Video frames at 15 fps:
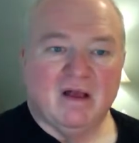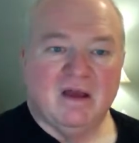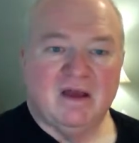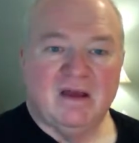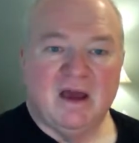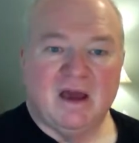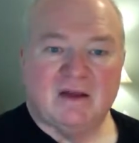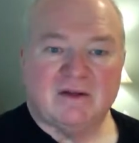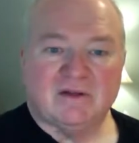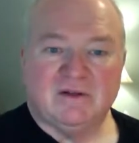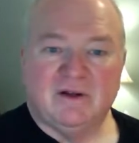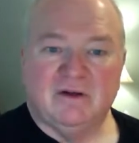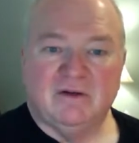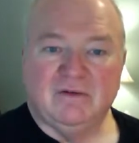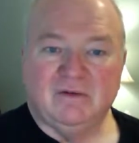He
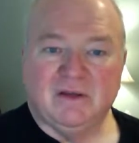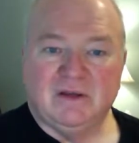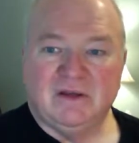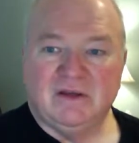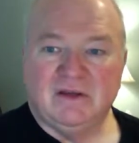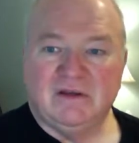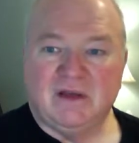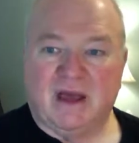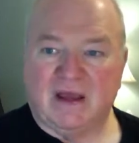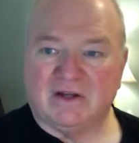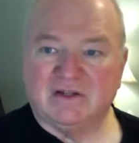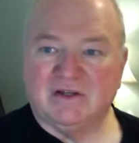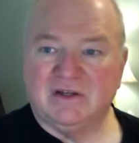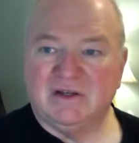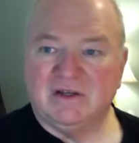
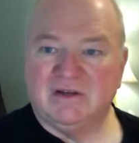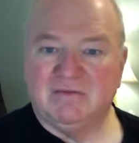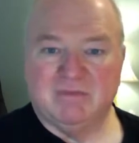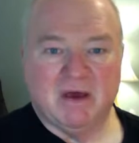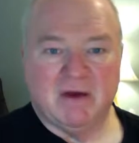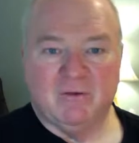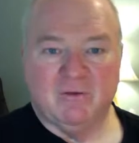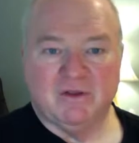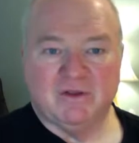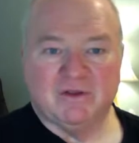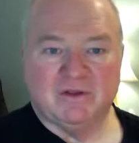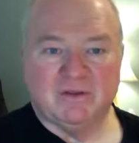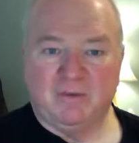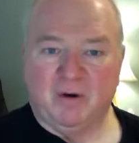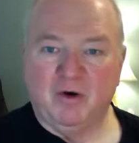actually met
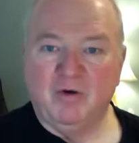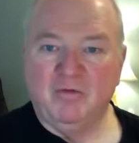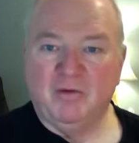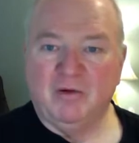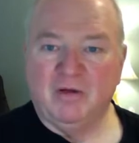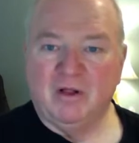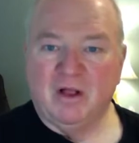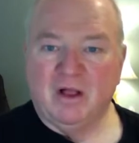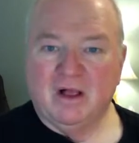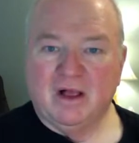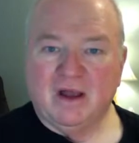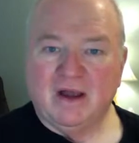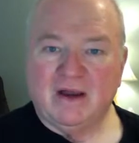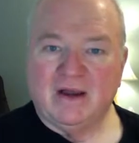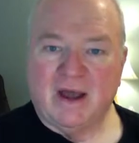with the Pope,
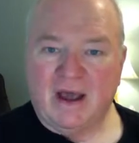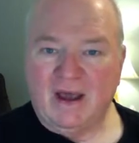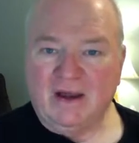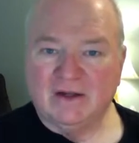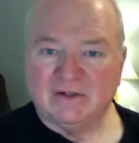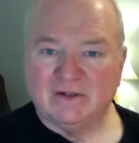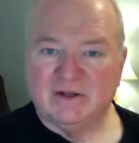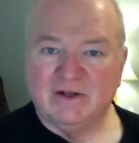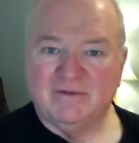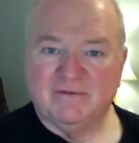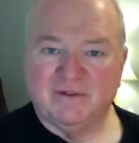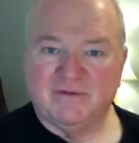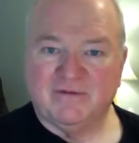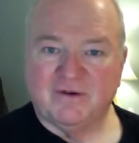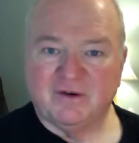and actually,
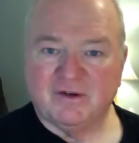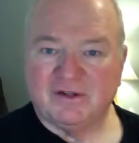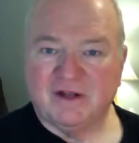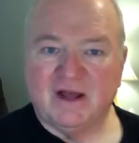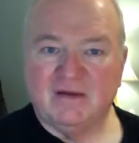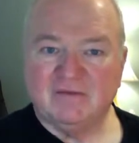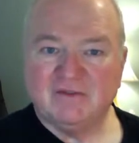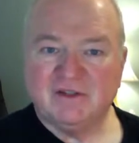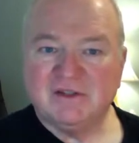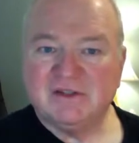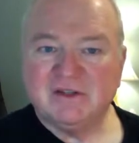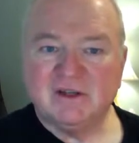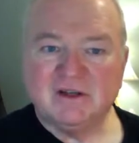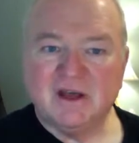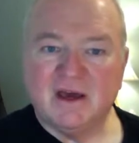for the first time since
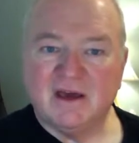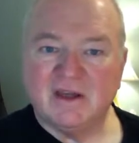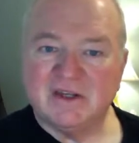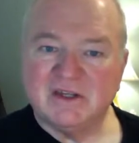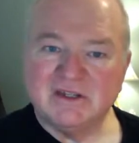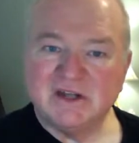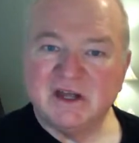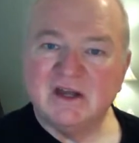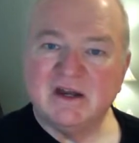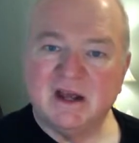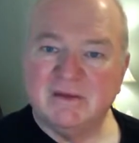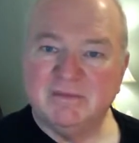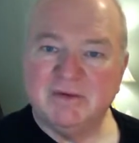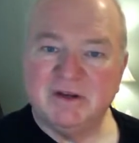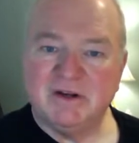the Italian state
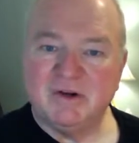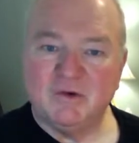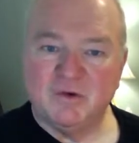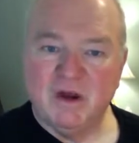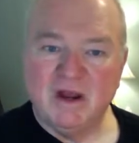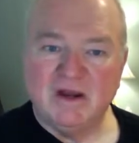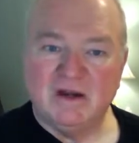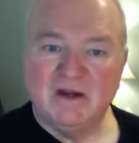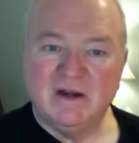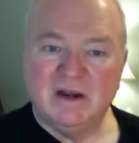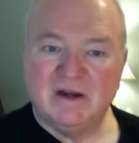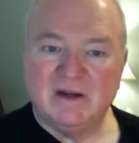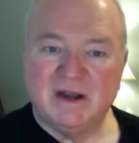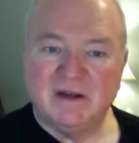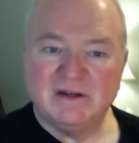had been created
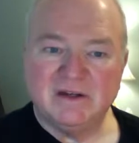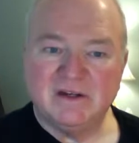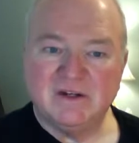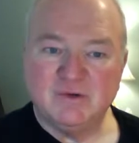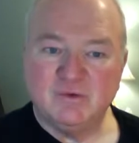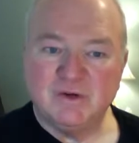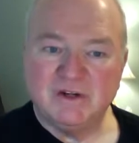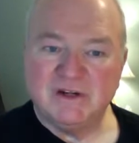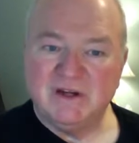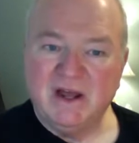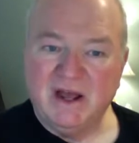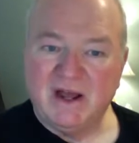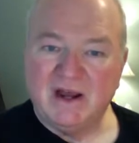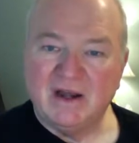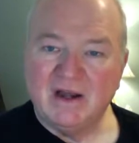in
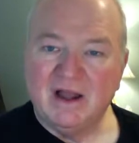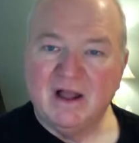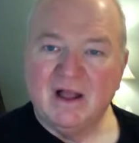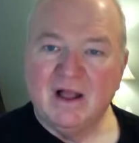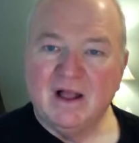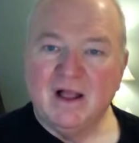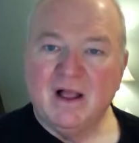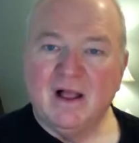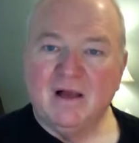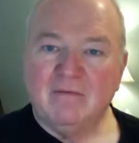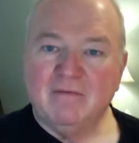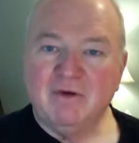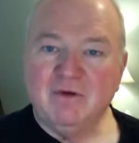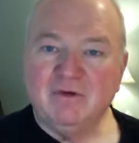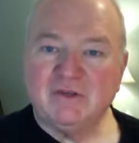1929,
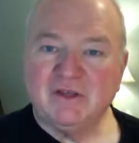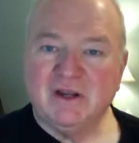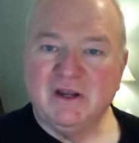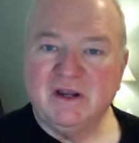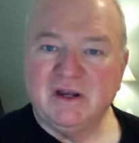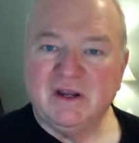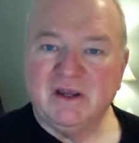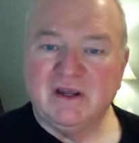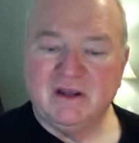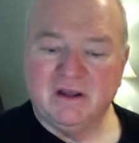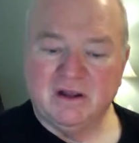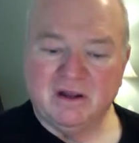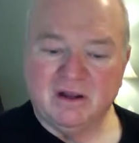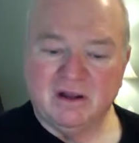Mussolini